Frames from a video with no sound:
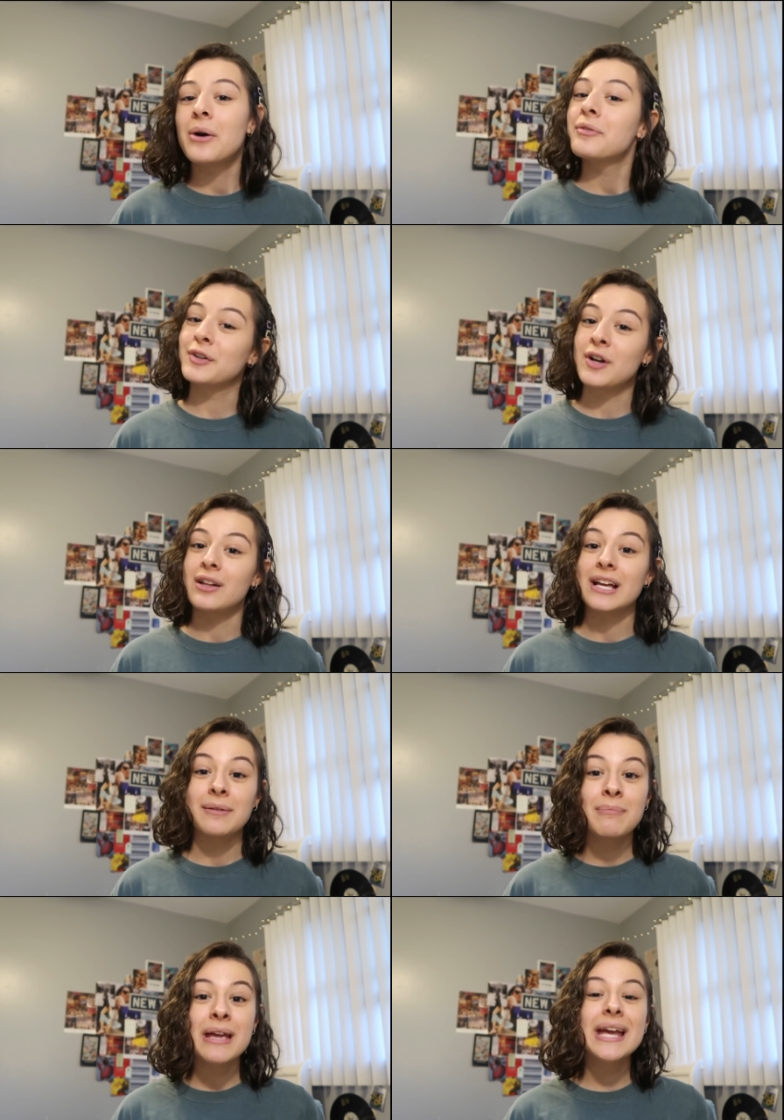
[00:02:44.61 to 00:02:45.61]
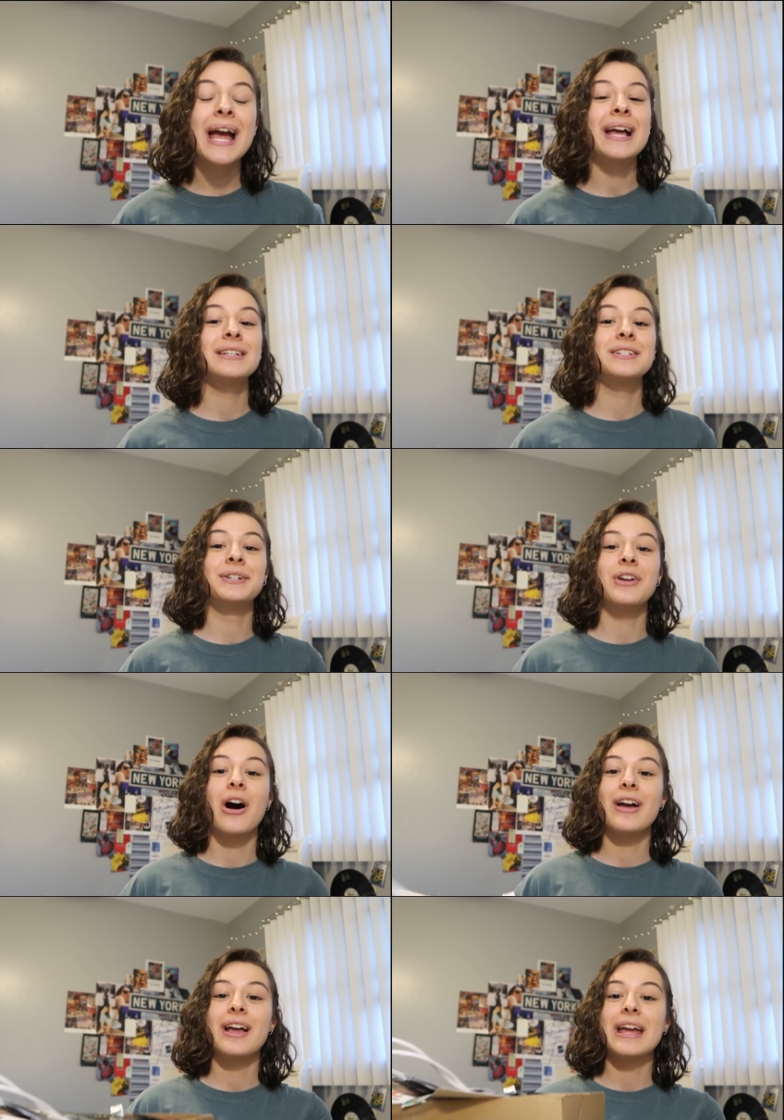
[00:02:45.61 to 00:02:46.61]
Now if you're not like me and you're
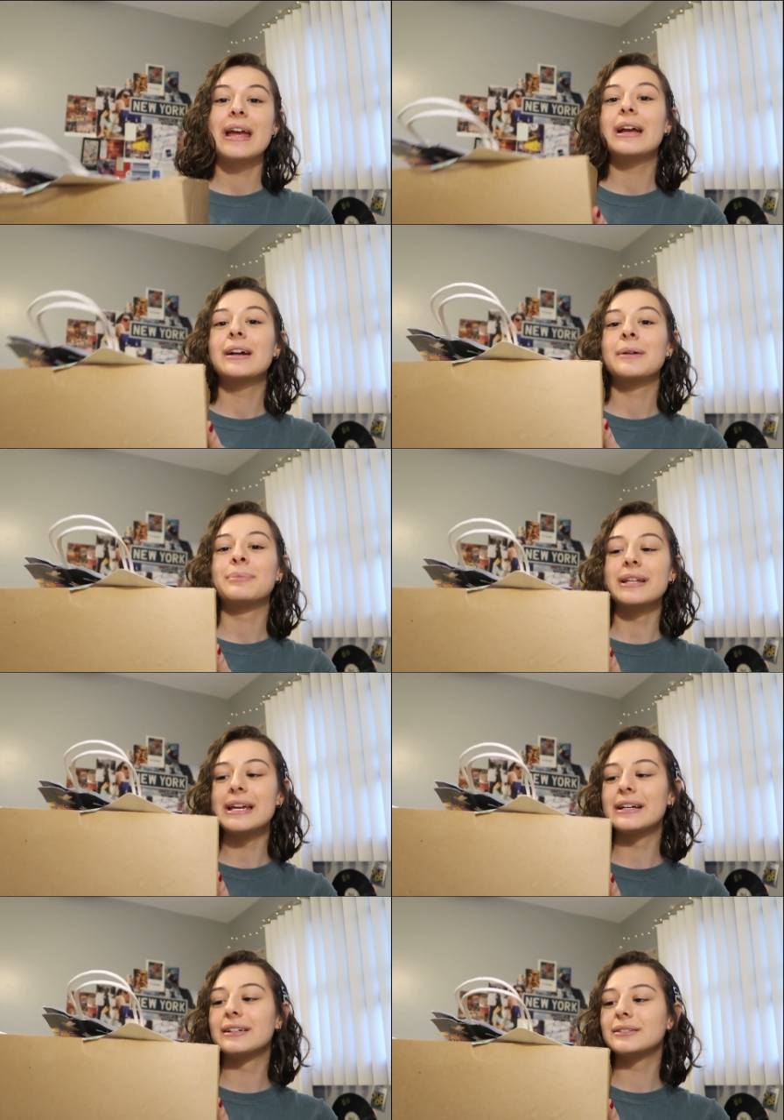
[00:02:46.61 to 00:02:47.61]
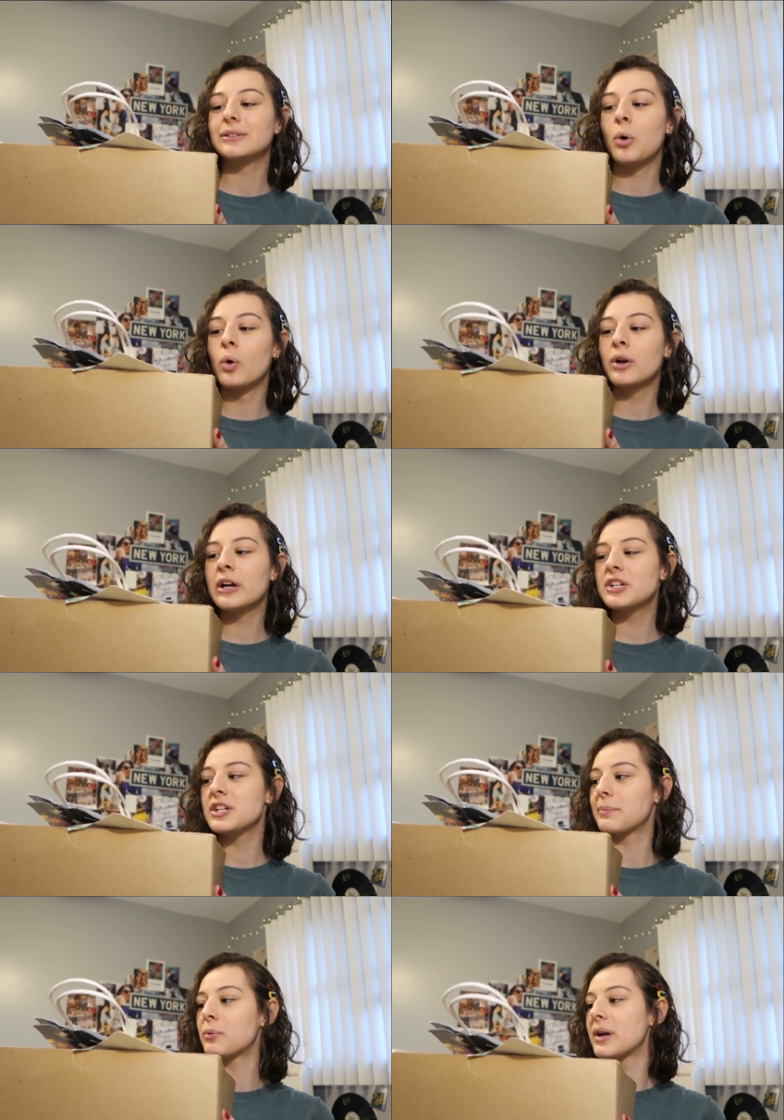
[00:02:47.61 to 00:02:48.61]
not a complete hoarder
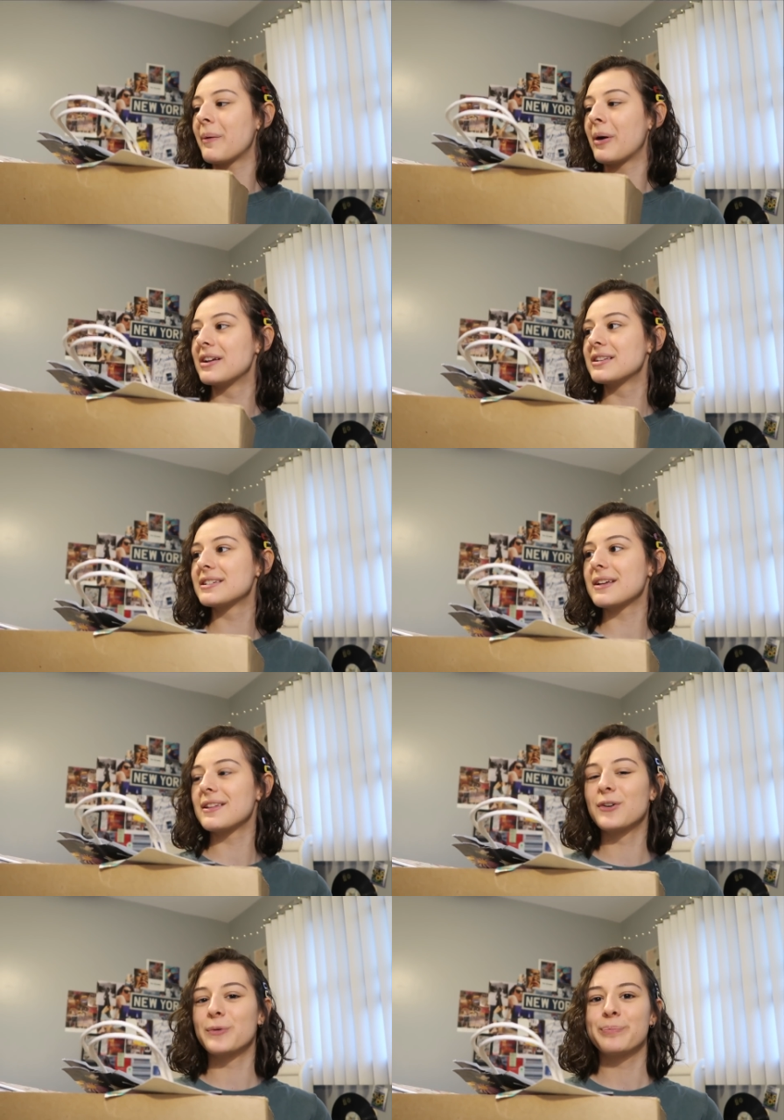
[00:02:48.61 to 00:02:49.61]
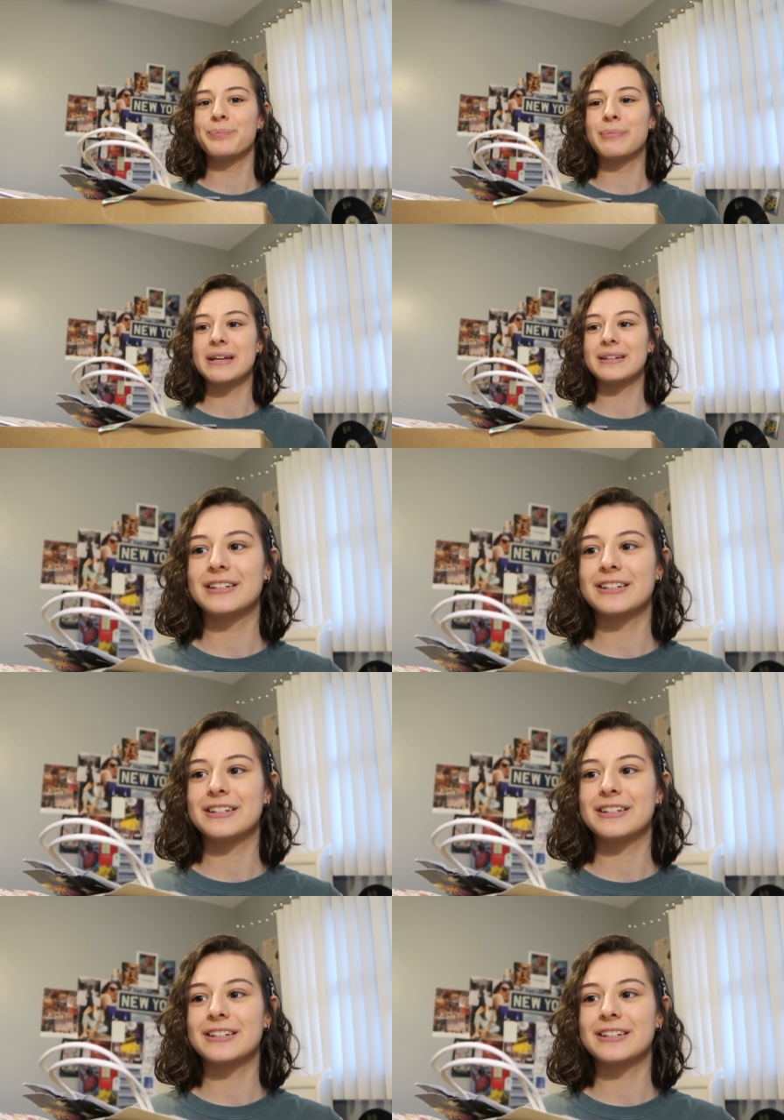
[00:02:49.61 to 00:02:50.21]
to the point where it's a little bit